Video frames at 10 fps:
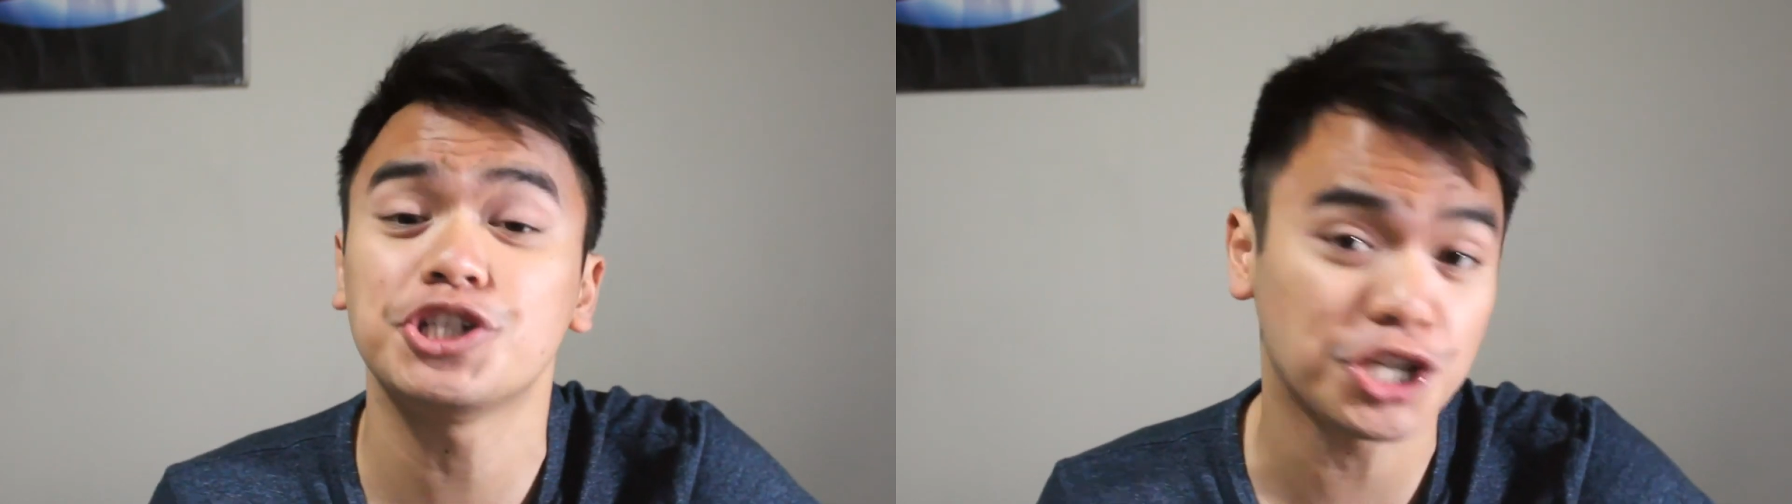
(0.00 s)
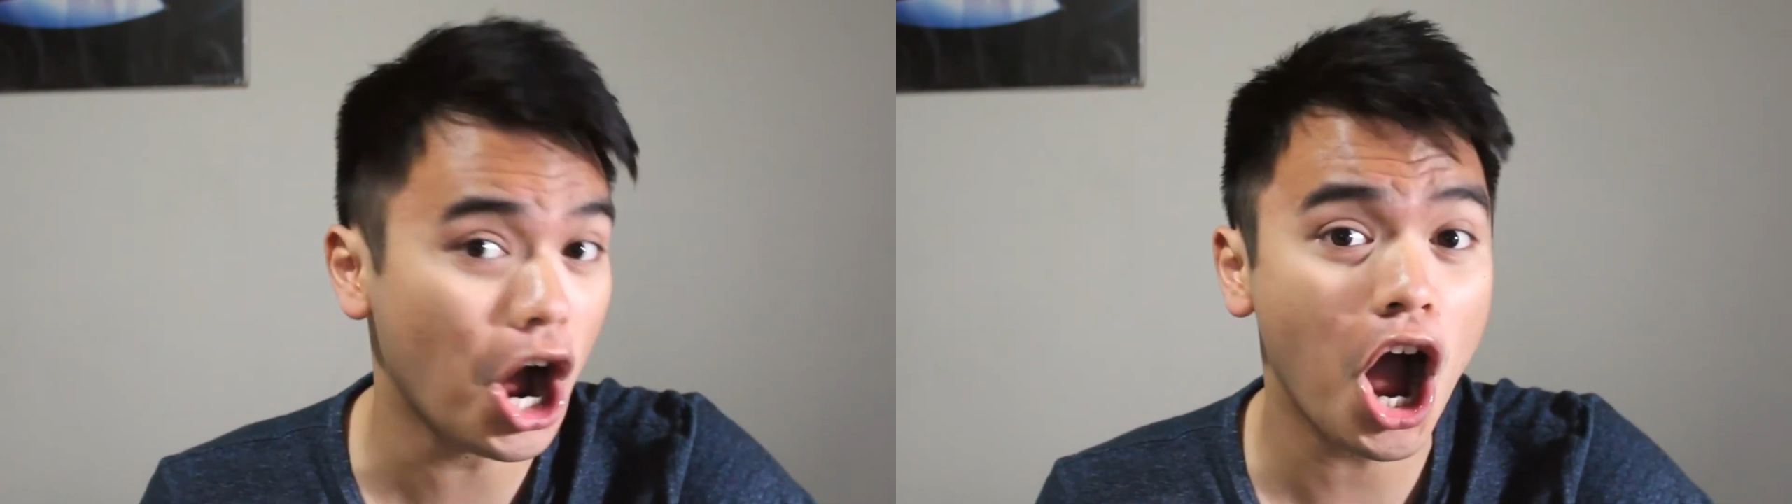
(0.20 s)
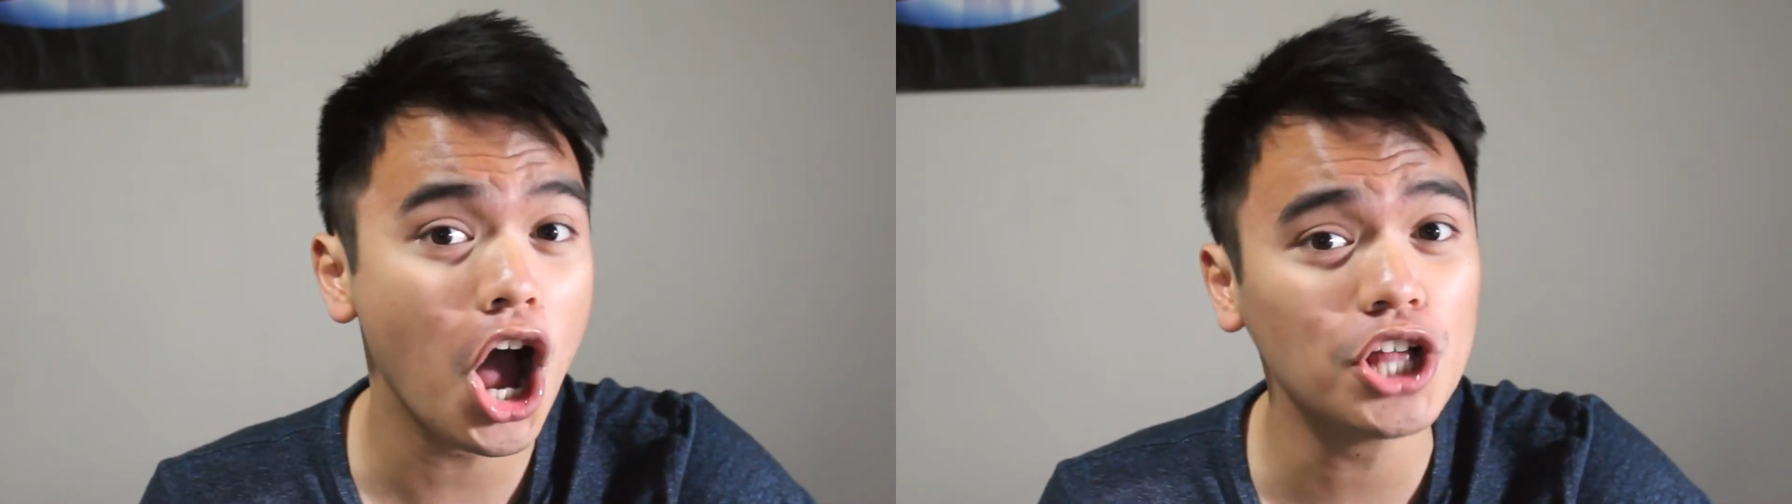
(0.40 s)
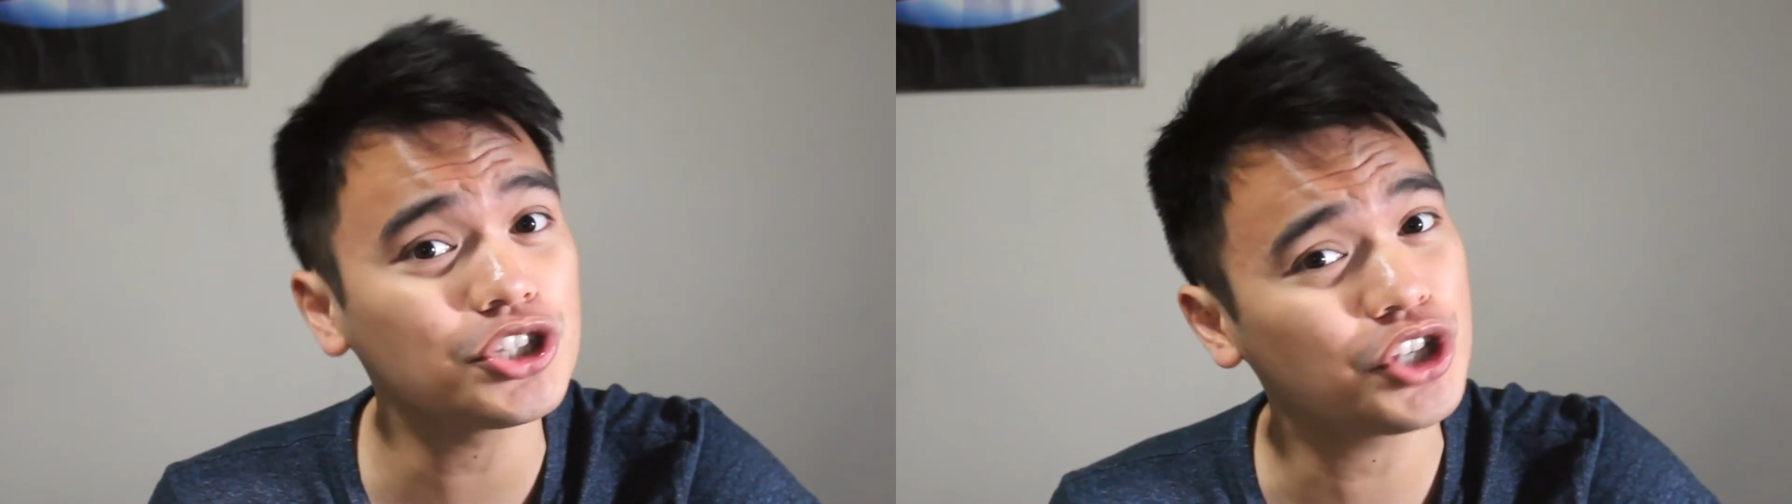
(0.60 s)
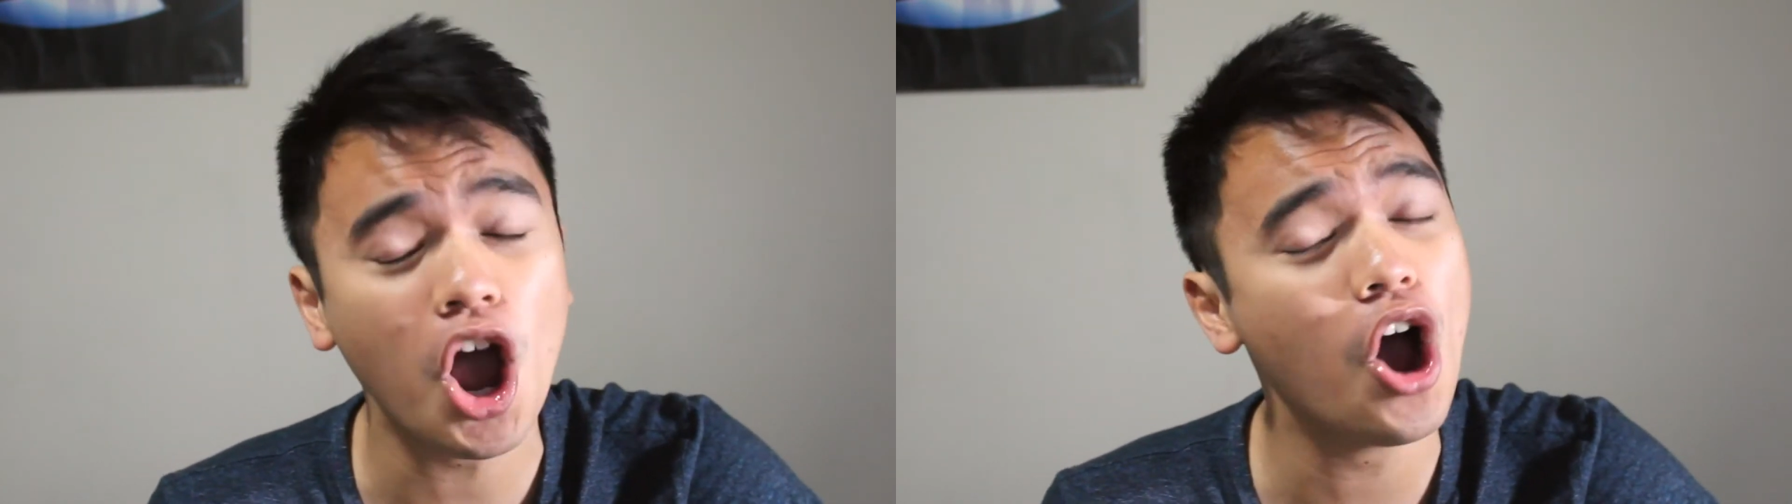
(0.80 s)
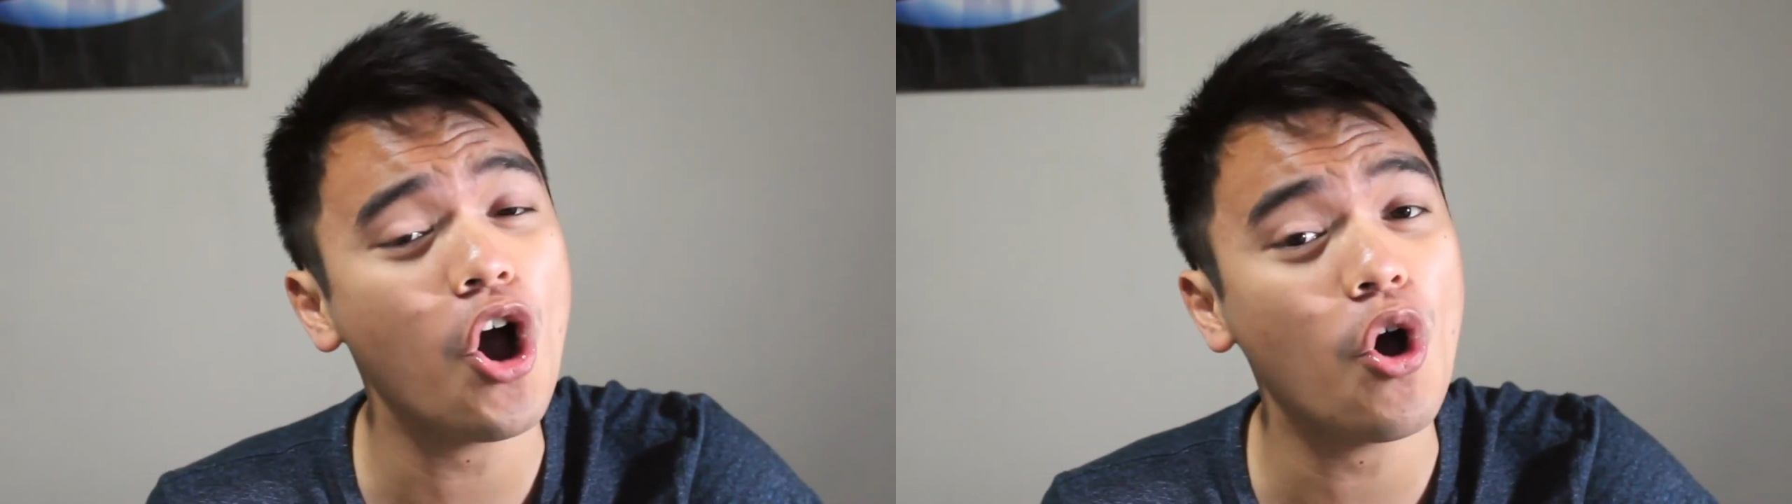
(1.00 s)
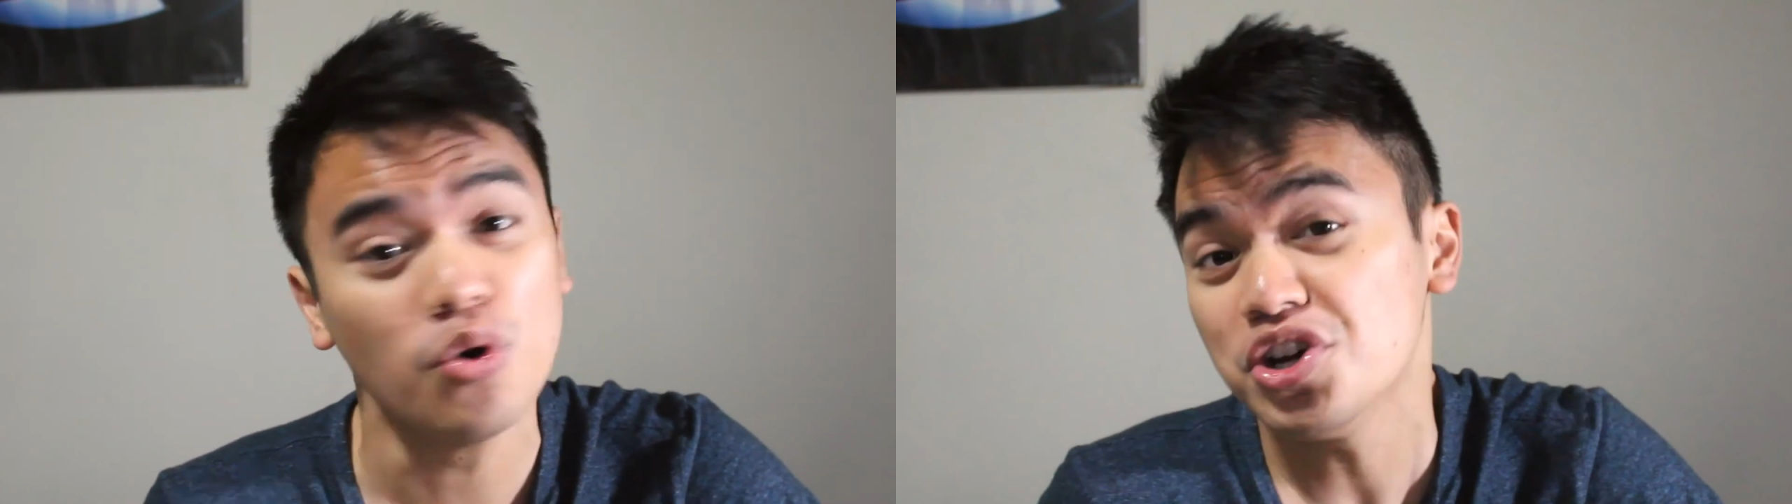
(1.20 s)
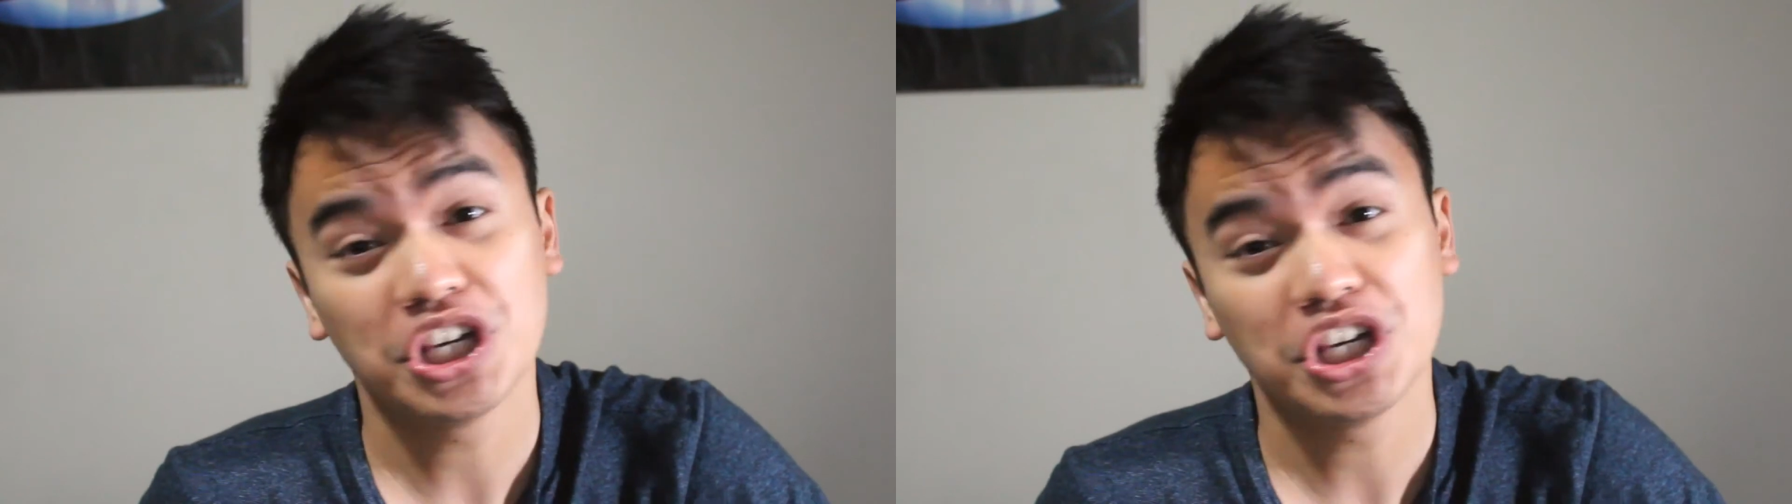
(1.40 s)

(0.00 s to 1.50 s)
John Doe,